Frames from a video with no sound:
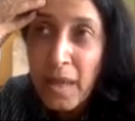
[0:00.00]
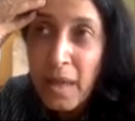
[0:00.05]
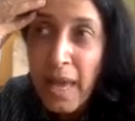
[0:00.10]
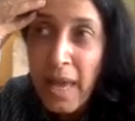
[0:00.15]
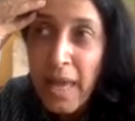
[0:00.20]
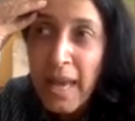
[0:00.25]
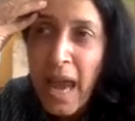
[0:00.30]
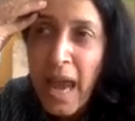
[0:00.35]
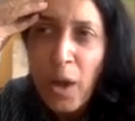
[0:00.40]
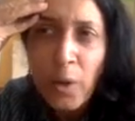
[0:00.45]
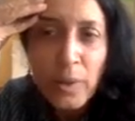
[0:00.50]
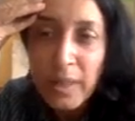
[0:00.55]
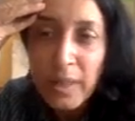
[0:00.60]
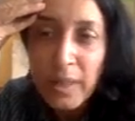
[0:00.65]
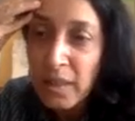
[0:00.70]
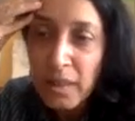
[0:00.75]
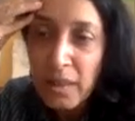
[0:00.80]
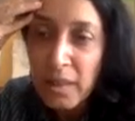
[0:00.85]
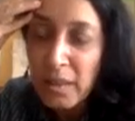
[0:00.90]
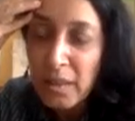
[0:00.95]
and how
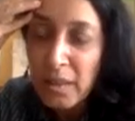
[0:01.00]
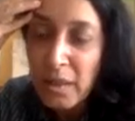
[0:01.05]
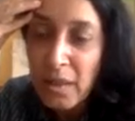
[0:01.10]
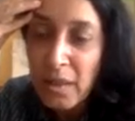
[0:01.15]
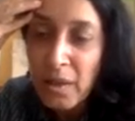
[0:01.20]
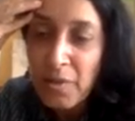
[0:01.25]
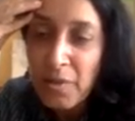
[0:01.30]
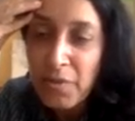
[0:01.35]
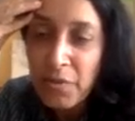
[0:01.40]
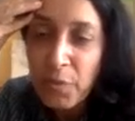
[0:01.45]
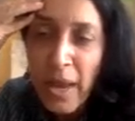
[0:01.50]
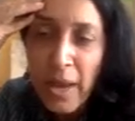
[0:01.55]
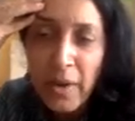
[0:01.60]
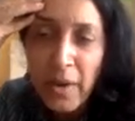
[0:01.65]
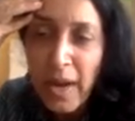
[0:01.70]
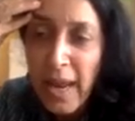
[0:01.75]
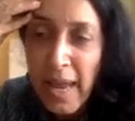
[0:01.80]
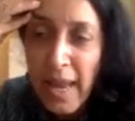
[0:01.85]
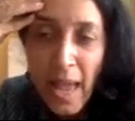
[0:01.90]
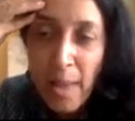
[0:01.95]
little of
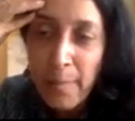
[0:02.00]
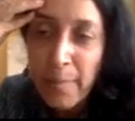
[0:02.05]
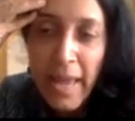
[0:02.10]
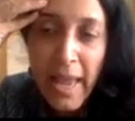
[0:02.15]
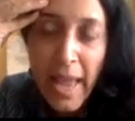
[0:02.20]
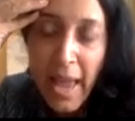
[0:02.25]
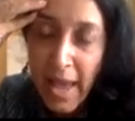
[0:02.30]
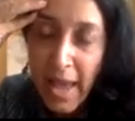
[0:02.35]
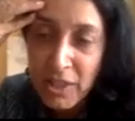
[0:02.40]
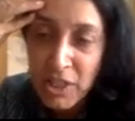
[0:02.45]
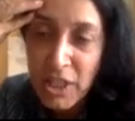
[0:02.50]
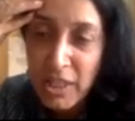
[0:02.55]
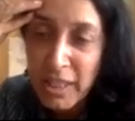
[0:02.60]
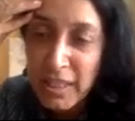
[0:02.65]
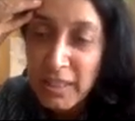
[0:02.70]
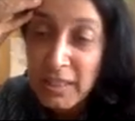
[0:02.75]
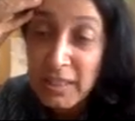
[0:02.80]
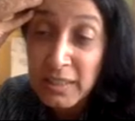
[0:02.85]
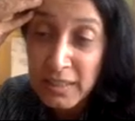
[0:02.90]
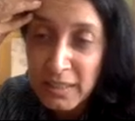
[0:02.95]
where I am I actually
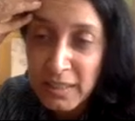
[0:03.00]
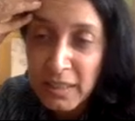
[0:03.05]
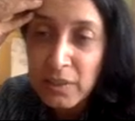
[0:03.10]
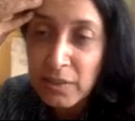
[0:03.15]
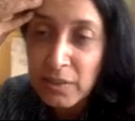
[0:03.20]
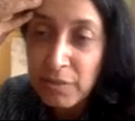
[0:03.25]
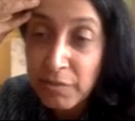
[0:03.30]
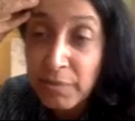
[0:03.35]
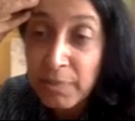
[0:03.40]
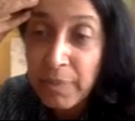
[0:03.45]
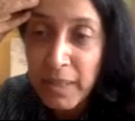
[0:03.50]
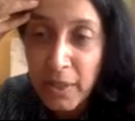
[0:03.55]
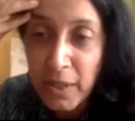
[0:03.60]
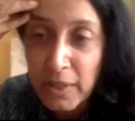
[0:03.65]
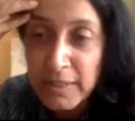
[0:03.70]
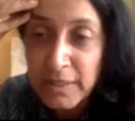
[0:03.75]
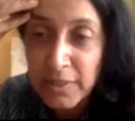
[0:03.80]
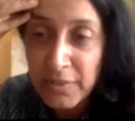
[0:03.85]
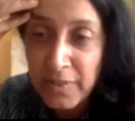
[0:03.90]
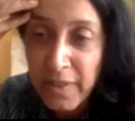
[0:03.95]
deserve
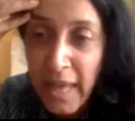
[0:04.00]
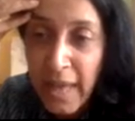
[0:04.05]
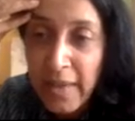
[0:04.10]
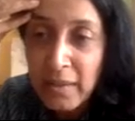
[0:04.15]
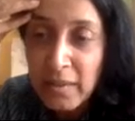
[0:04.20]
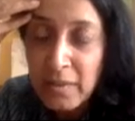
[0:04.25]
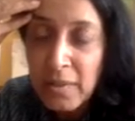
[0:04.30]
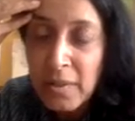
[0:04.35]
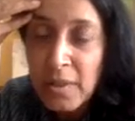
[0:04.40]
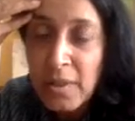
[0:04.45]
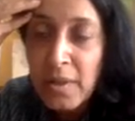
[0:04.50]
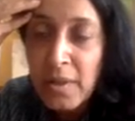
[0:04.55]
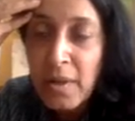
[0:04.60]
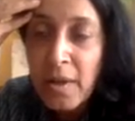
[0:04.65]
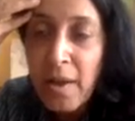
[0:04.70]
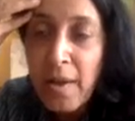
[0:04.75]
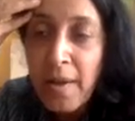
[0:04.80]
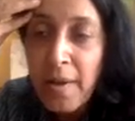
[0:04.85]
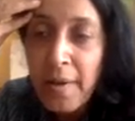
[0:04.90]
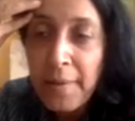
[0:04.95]
because of that.
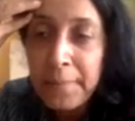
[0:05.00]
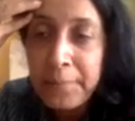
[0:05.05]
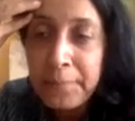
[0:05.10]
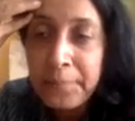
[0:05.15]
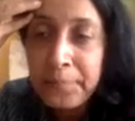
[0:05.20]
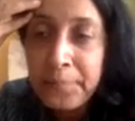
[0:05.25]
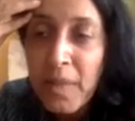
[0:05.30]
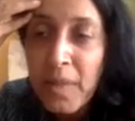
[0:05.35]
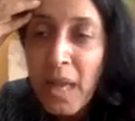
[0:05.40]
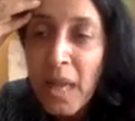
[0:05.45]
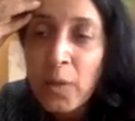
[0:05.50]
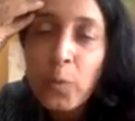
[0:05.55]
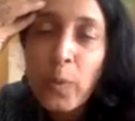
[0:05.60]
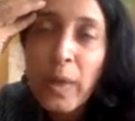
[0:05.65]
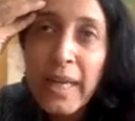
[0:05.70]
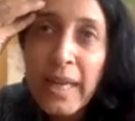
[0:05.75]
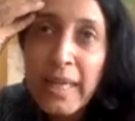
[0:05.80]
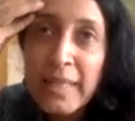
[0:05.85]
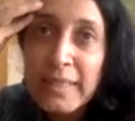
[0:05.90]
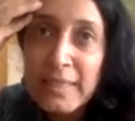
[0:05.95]
And when
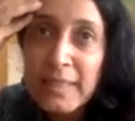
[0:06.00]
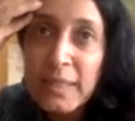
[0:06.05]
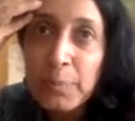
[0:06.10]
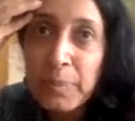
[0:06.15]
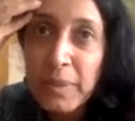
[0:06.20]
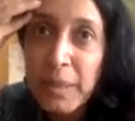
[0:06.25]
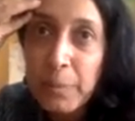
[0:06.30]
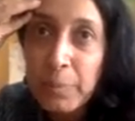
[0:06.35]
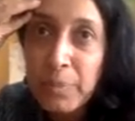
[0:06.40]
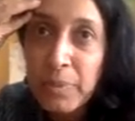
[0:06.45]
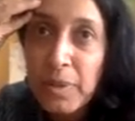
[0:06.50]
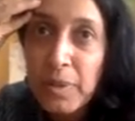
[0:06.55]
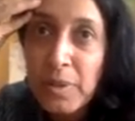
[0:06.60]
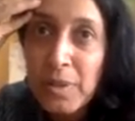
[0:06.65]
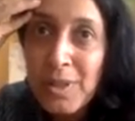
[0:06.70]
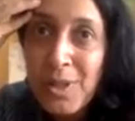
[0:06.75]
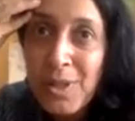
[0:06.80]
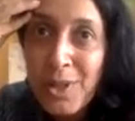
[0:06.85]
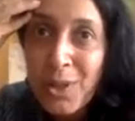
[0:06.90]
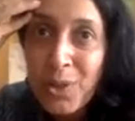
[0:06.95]
I see people
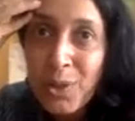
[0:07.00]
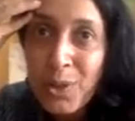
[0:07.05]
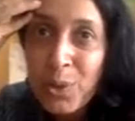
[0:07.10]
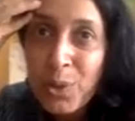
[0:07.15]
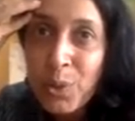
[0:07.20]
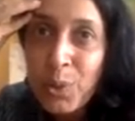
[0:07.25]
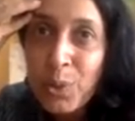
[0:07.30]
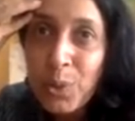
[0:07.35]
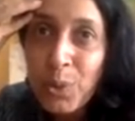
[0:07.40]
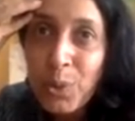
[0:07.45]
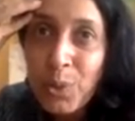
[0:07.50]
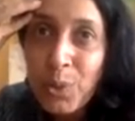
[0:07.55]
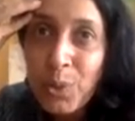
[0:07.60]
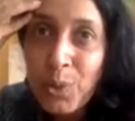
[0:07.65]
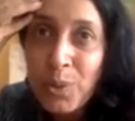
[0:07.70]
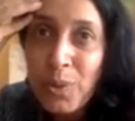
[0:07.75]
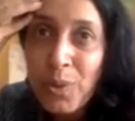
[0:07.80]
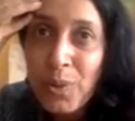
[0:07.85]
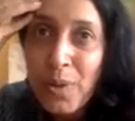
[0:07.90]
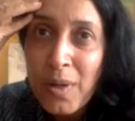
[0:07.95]

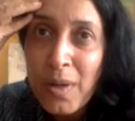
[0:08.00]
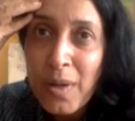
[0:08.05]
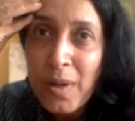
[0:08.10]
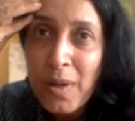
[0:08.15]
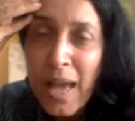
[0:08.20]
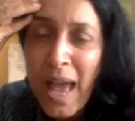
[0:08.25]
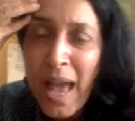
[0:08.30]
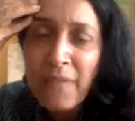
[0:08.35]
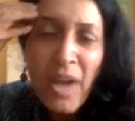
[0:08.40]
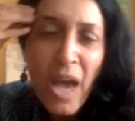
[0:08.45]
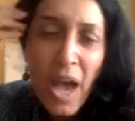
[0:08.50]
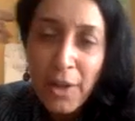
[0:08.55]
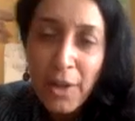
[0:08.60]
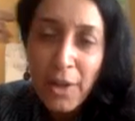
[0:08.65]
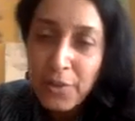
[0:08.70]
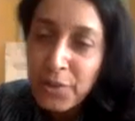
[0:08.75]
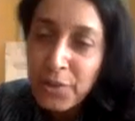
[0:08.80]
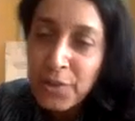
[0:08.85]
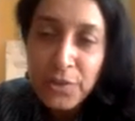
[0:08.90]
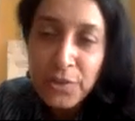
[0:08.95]
who have
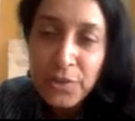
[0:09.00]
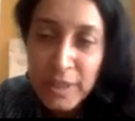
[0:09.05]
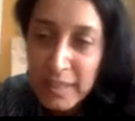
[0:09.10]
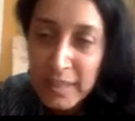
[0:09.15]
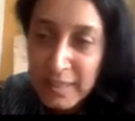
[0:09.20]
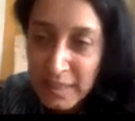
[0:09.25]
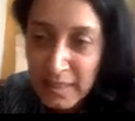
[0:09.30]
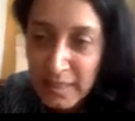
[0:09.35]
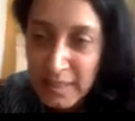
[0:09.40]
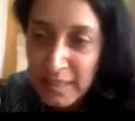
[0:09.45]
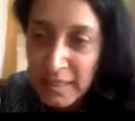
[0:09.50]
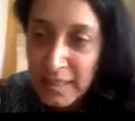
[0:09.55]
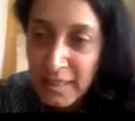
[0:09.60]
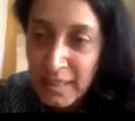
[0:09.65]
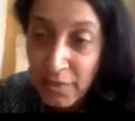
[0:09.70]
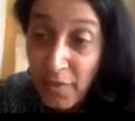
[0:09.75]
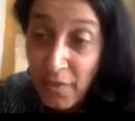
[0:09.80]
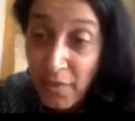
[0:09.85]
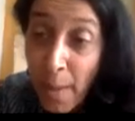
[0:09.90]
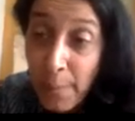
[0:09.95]
100 reasons to
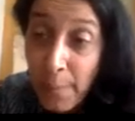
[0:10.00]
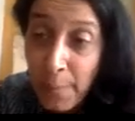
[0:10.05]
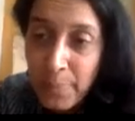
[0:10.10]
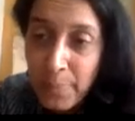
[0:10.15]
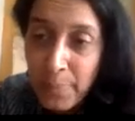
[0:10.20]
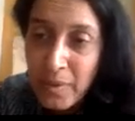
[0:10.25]
give up